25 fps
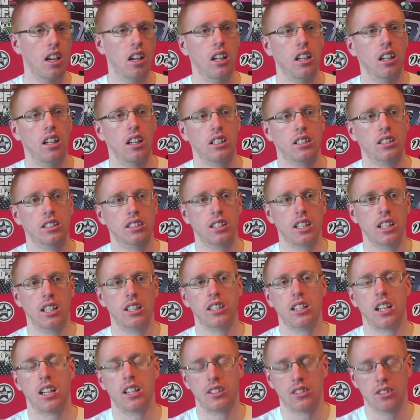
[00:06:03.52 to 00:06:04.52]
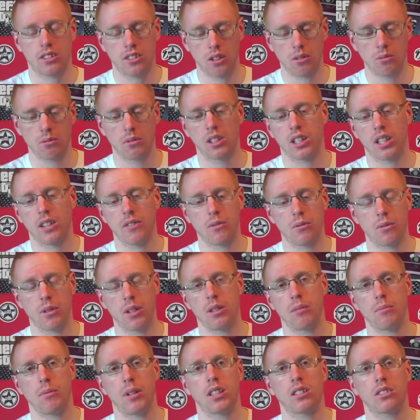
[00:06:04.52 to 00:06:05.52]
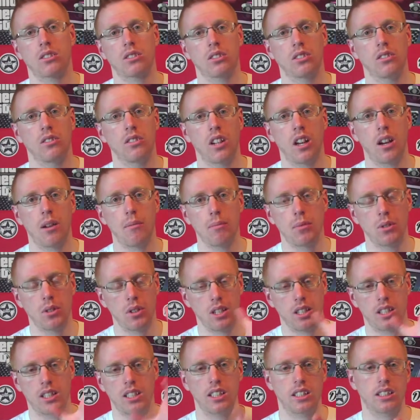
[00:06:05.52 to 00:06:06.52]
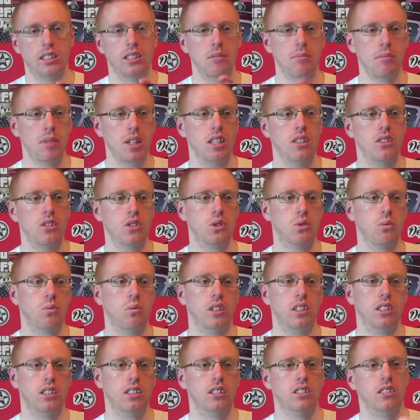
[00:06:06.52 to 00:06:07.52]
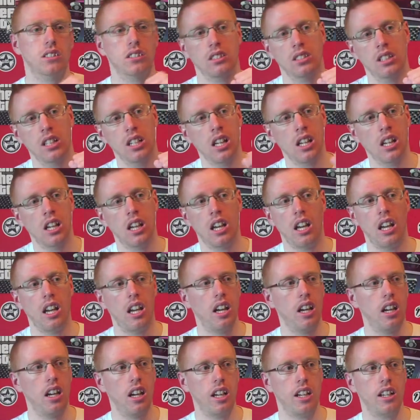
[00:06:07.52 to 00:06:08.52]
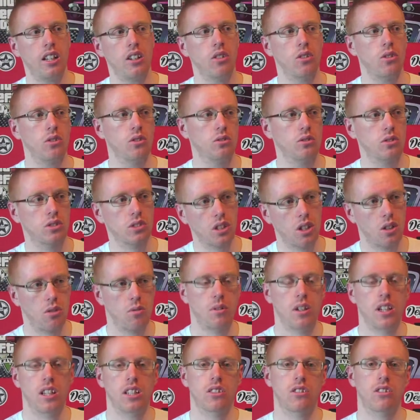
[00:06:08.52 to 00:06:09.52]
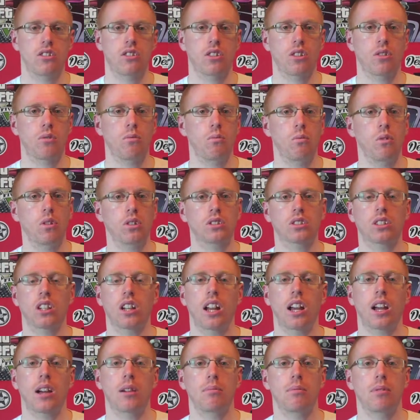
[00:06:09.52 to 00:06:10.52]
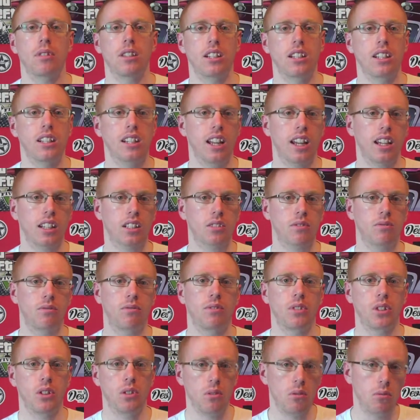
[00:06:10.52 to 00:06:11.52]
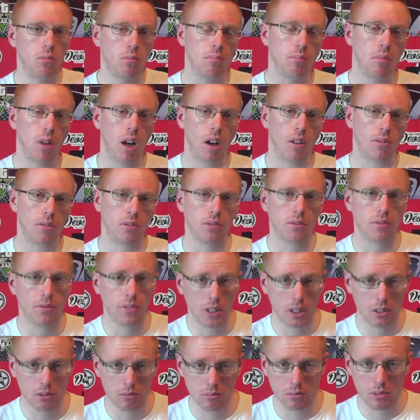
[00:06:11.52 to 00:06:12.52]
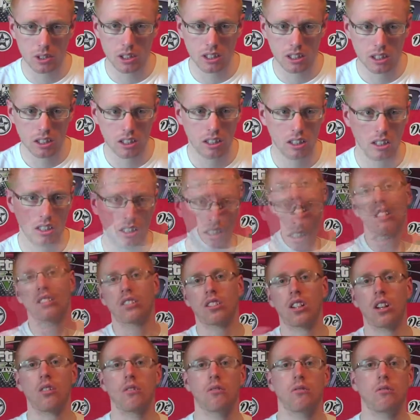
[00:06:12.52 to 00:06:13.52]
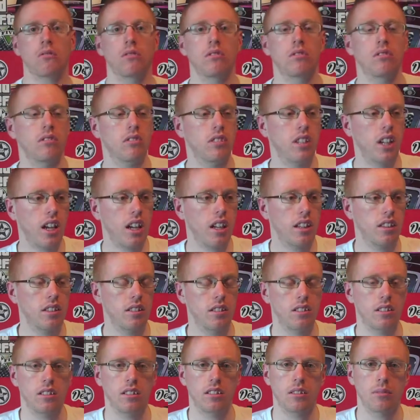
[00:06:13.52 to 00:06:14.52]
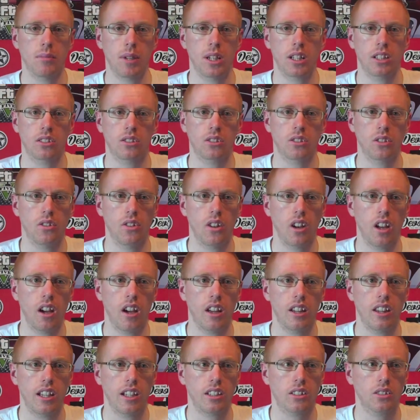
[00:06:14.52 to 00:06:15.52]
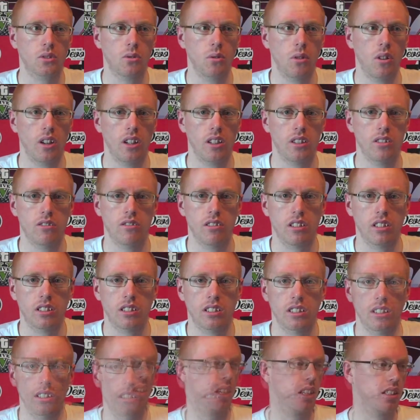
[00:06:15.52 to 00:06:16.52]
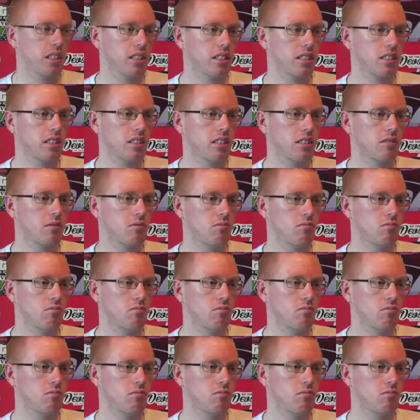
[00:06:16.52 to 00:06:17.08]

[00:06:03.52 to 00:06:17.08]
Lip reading: Like I said, I don't want to give away the main storyline, but it is a major twist, and it also hinges on what's going to happen in the next few Marvel films. So yeah, the main storyline, that's quite interesting. It's